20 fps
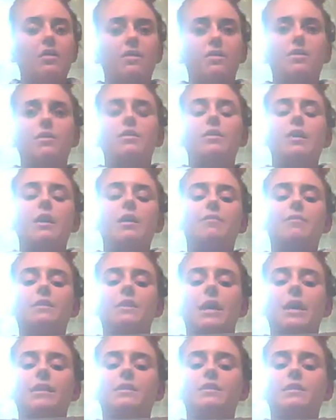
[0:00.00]
Third, I would
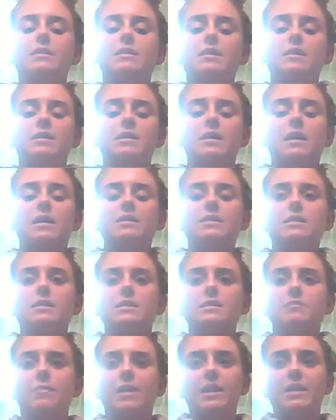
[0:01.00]
like to discuss
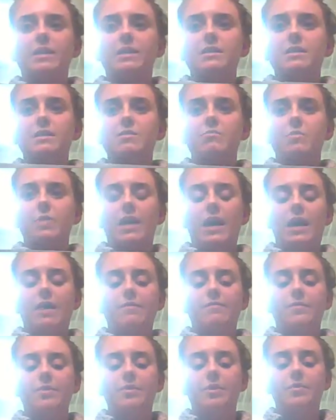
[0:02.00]
his maintenance and
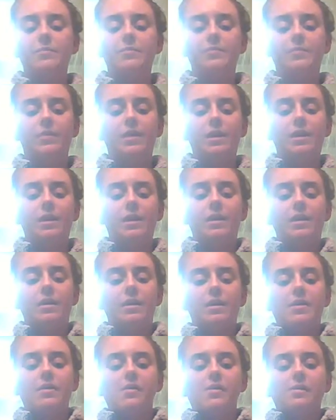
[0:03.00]
behavior.
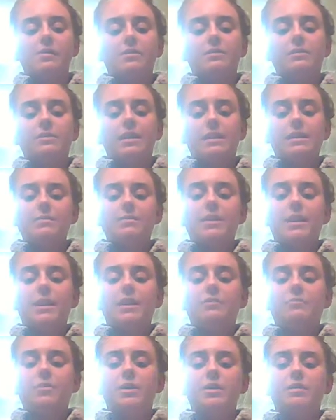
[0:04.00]
Let's
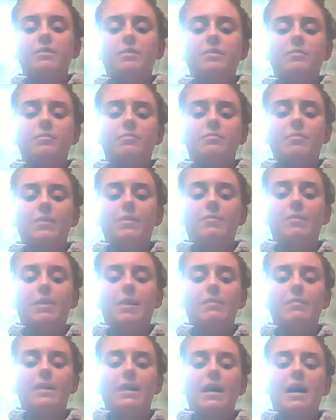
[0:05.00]
begin with how my
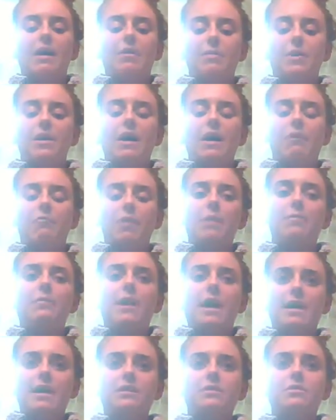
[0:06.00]
rabbit
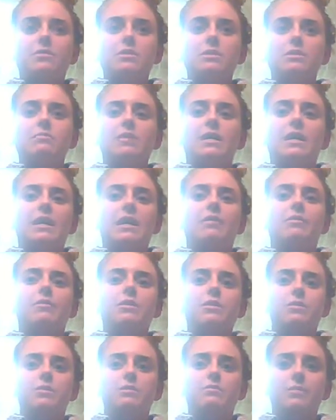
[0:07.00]
acts towards me and how he
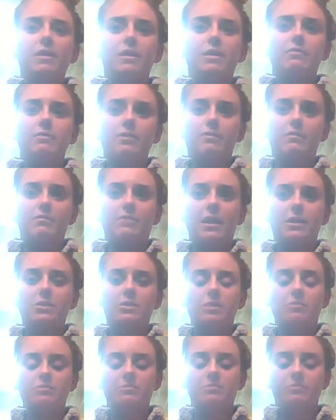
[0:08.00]
shows me love and
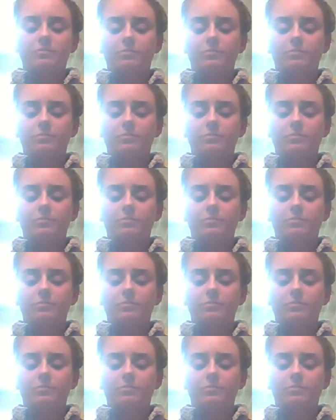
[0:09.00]
affection.